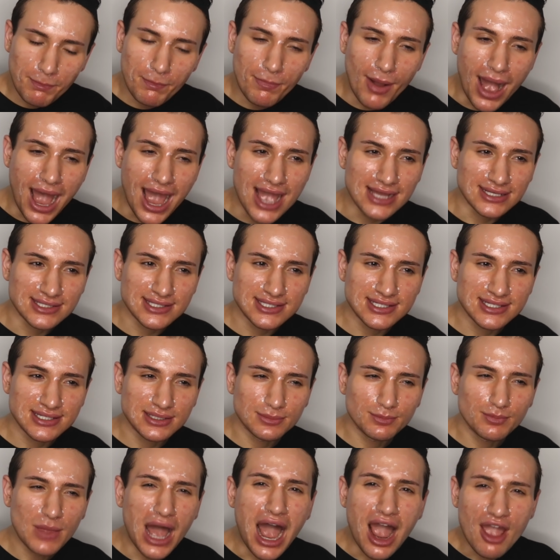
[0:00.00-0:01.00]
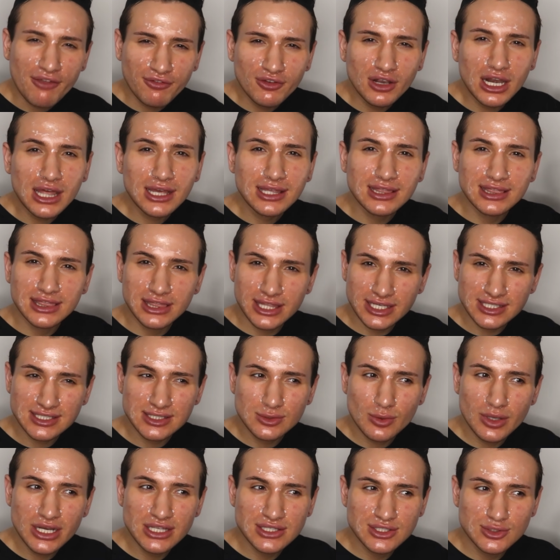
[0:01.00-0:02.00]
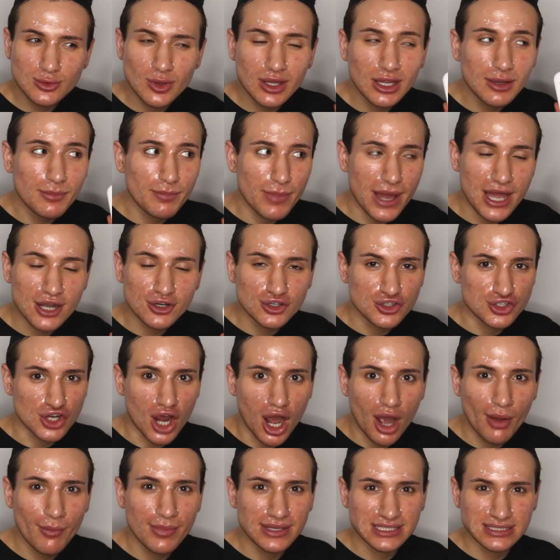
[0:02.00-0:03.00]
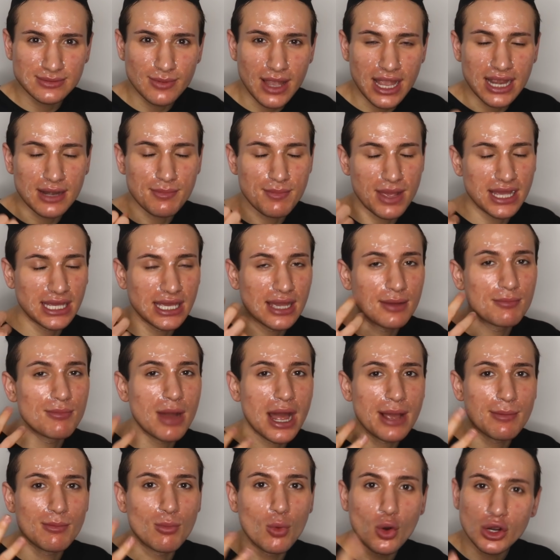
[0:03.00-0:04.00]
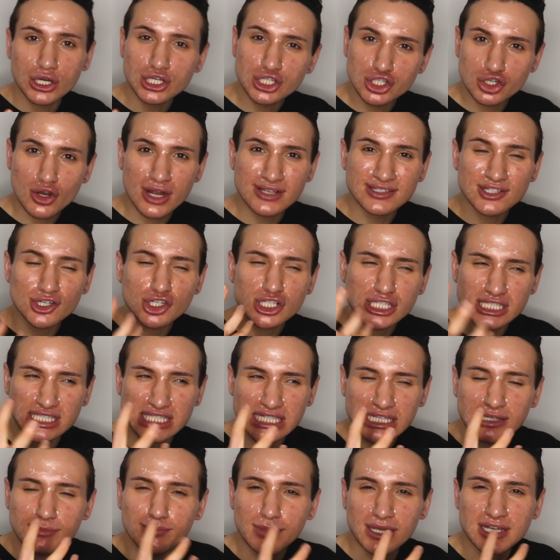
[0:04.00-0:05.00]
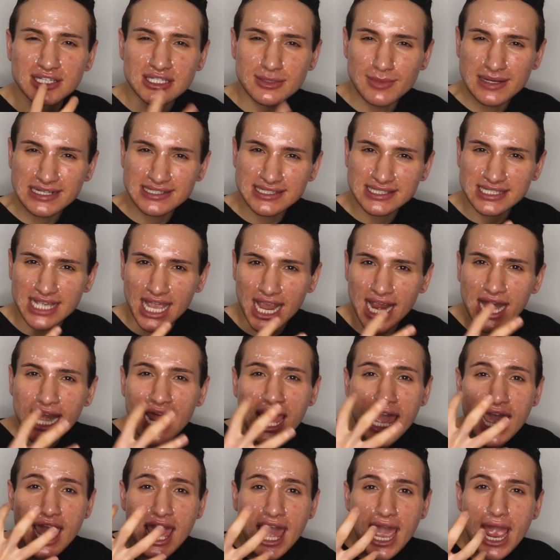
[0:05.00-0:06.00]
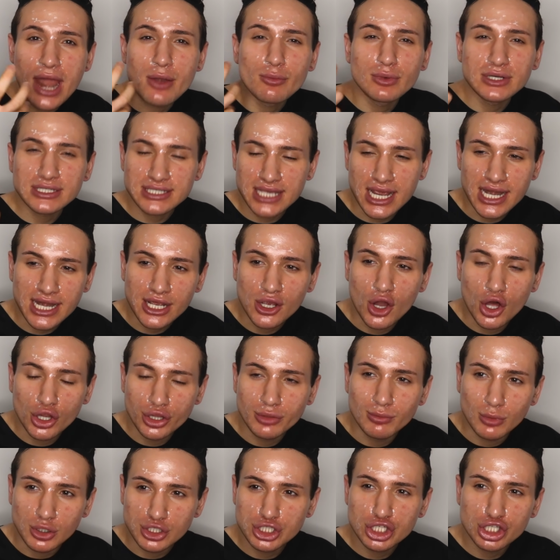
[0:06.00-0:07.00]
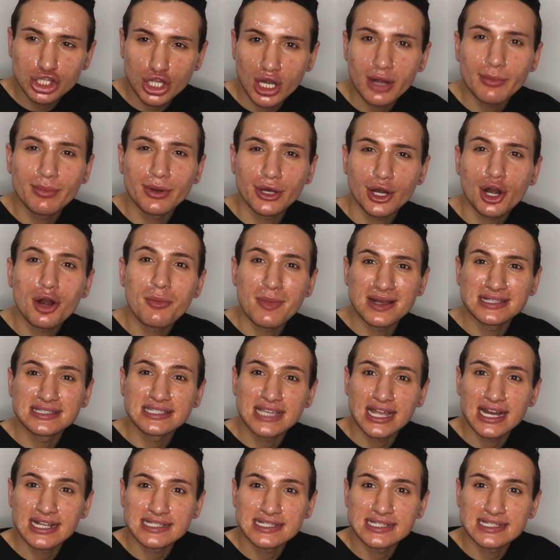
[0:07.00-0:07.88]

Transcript: but I feel like this one is doing a better job in making my moisturizer seep into my skin and retaining all the moisture that I put on my skin.